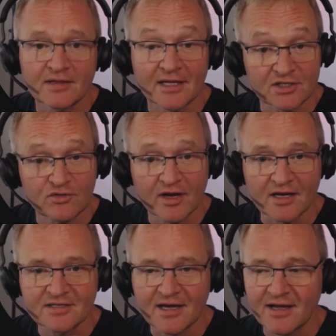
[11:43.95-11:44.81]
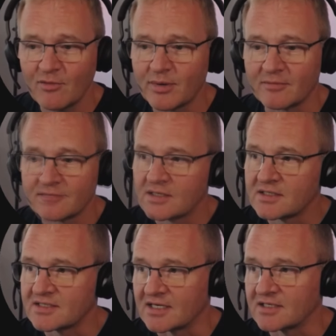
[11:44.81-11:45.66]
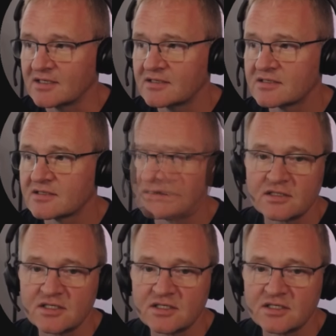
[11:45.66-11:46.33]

Let's create our helper. Settings,